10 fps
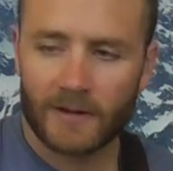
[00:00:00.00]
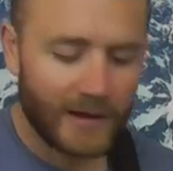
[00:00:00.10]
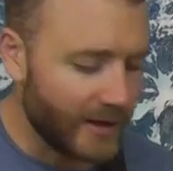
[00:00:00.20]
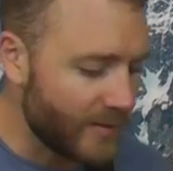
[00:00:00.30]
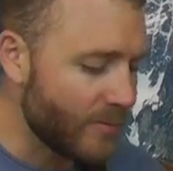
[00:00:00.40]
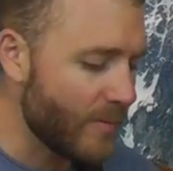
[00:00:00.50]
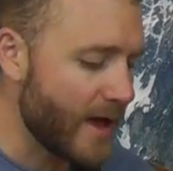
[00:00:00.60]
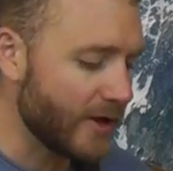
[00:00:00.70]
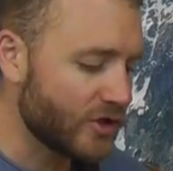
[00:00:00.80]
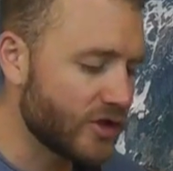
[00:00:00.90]
Didn't
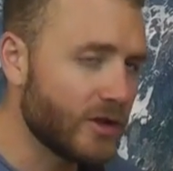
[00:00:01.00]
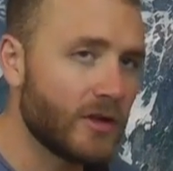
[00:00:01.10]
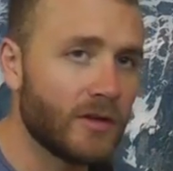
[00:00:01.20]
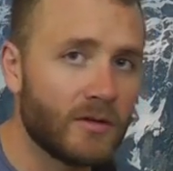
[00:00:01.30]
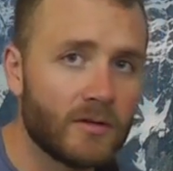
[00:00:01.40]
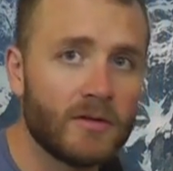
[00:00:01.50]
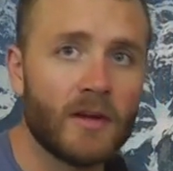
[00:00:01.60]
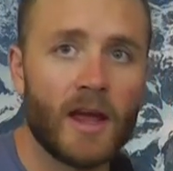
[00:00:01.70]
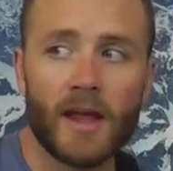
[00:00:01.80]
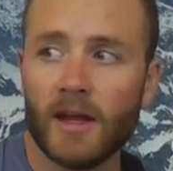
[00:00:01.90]
mention your
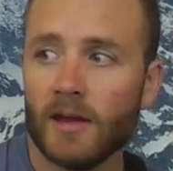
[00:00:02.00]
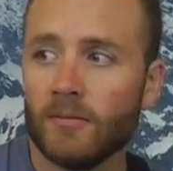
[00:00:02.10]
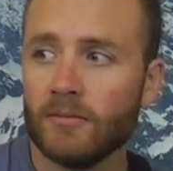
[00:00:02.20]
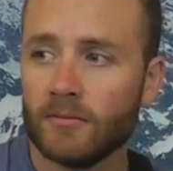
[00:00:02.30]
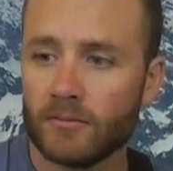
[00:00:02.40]
name.